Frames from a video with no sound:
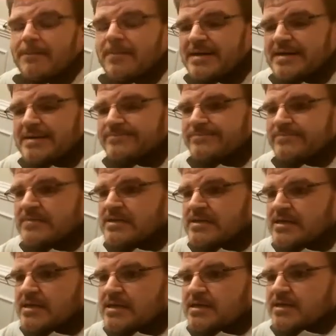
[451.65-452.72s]
But
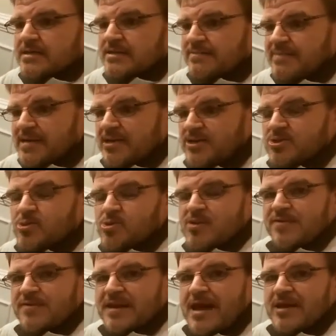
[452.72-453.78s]
the big
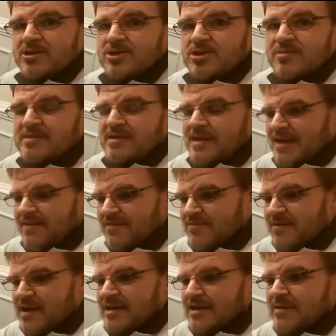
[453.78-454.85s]
story for now is going to be the heavy
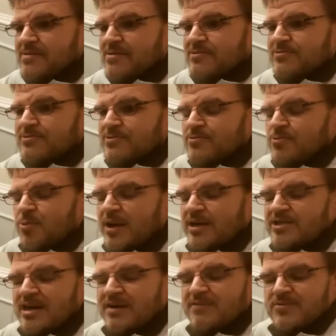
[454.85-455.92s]
rain coming through.
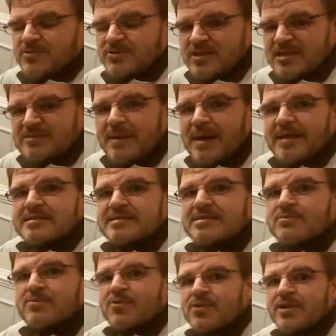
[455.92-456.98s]
Watch out for slick spots in
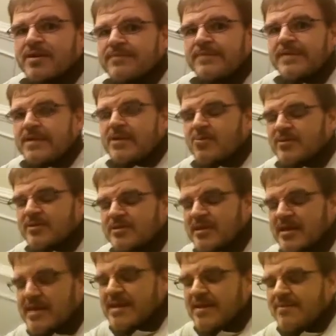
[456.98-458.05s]
the morning. Once
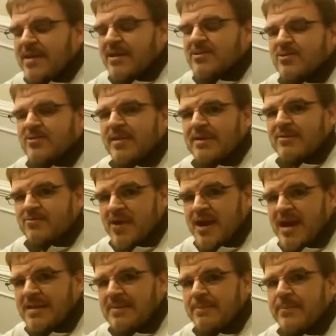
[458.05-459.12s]
again, it may look like
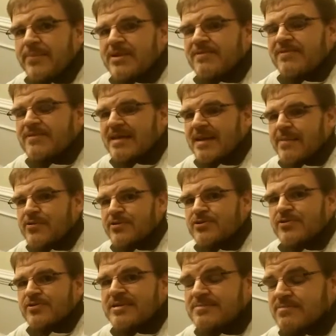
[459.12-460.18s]
rain, but if the
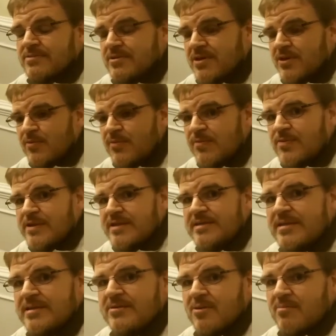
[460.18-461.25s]
temperature is below
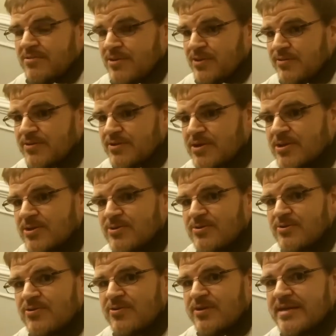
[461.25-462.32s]
freezing or below
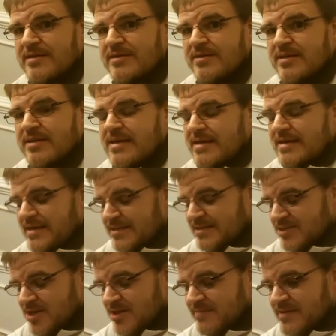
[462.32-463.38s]
32 degrees,
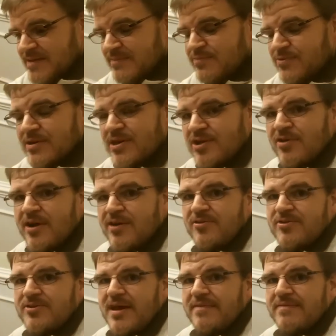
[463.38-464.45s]
it's going to be pretty
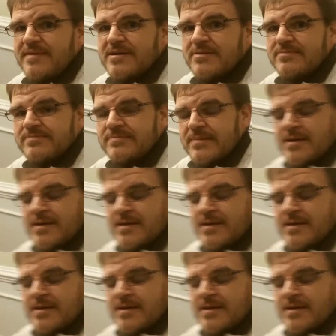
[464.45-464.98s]
treacherous out there.